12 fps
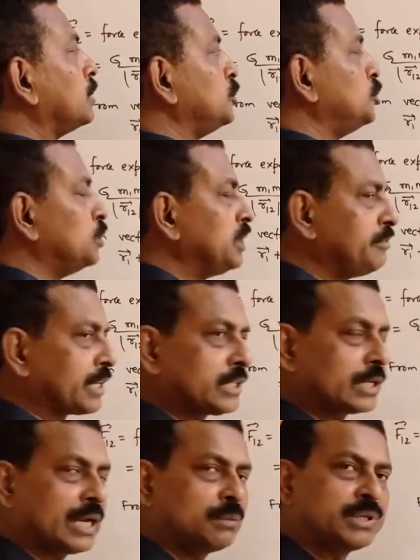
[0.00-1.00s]
unit
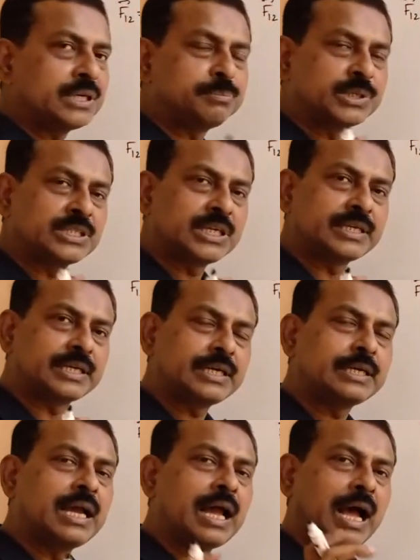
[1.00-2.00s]
vector can be
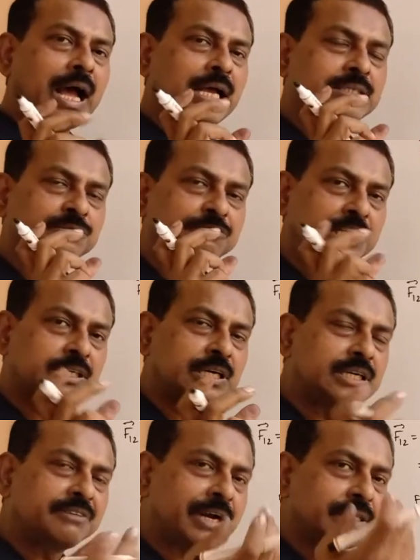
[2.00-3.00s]
represented as vector
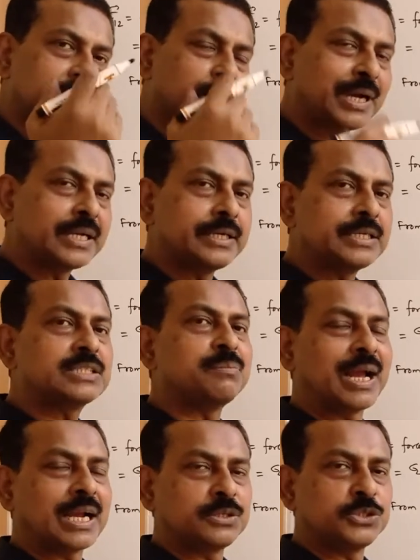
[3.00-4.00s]
divided by its
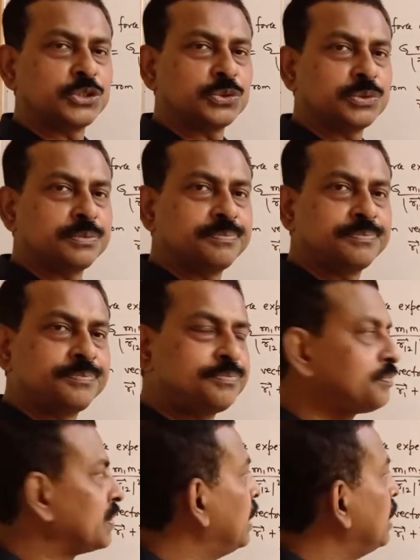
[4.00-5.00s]
magnitude.
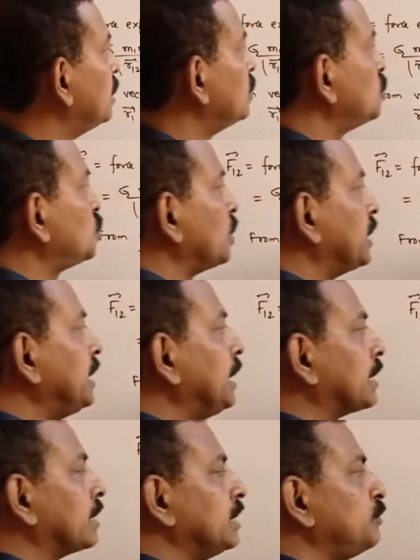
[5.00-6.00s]
So
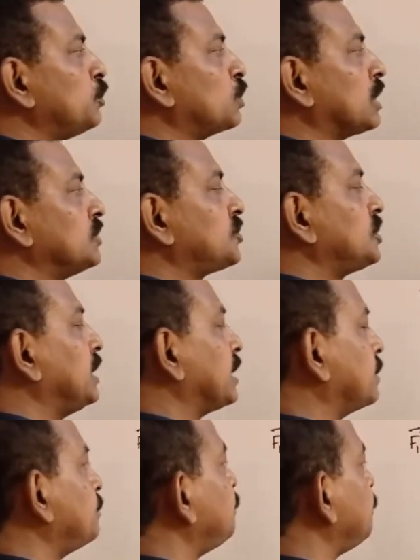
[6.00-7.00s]
here if you consider